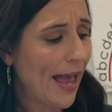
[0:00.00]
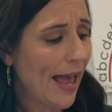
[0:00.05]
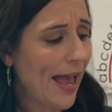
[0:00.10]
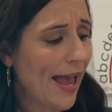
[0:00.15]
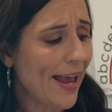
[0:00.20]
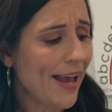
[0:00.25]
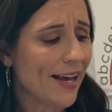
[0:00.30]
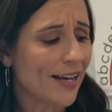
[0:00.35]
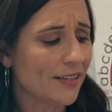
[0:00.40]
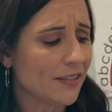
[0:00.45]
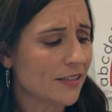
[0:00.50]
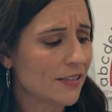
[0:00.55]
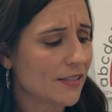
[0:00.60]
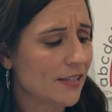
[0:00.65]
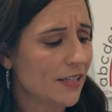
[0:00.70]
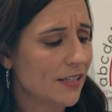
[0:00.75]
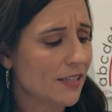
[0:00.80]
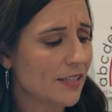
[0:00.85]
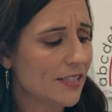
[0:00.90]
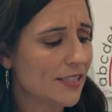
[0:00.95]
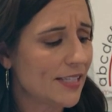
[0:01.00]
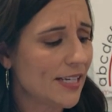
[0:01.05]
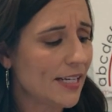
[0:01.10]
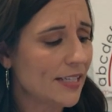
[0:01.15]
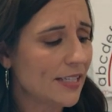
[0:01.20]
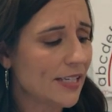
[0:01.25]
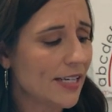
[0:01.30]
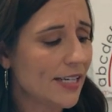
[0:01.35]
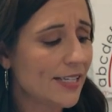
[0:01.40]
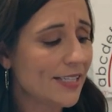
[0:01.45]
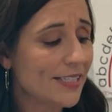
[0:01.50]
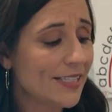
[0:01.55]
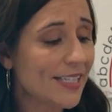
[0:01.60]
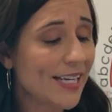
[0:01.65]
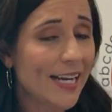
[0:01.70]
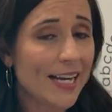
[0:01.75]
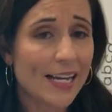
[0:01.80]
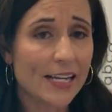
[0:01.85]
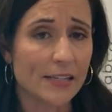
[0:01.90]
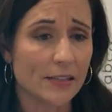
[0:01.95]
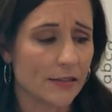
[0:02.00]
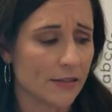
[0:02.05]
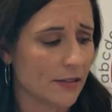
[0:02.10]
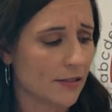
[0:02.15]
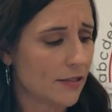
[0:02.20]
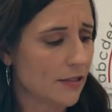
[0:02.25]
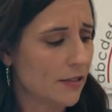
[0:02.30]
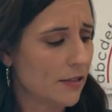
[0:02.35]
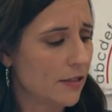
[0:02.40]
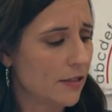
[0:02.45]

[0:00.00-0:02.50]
Ants sit in tins.